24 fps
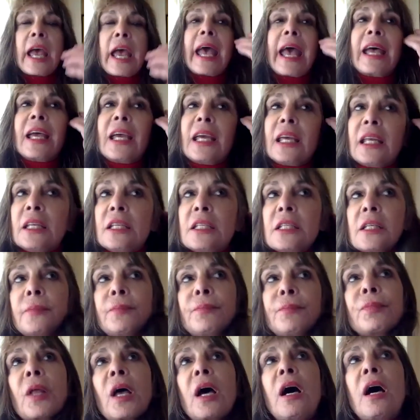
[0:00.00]
And
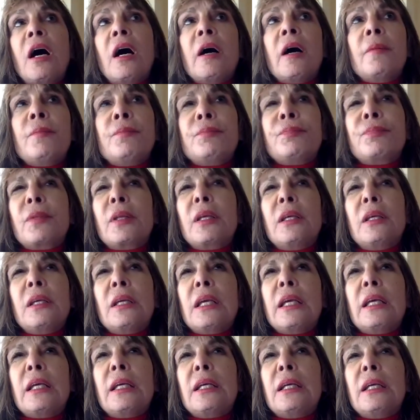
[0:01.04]
um,
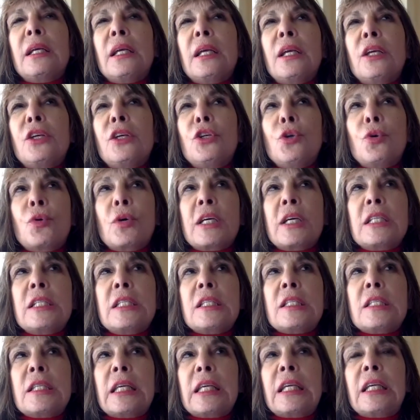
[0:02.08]
you could
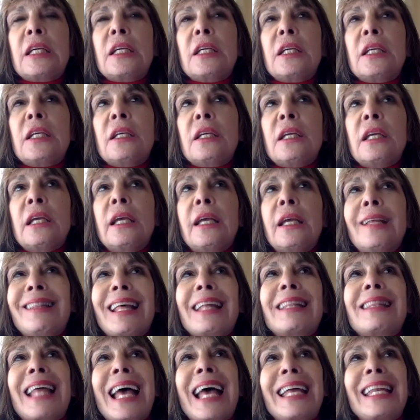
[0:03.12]
see
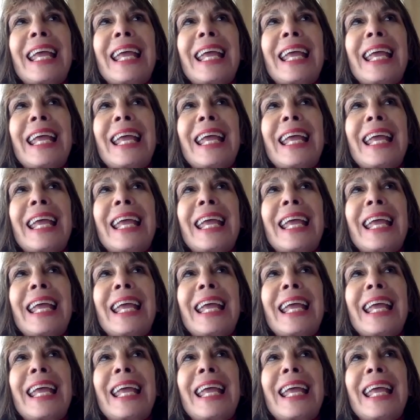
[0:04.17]
that that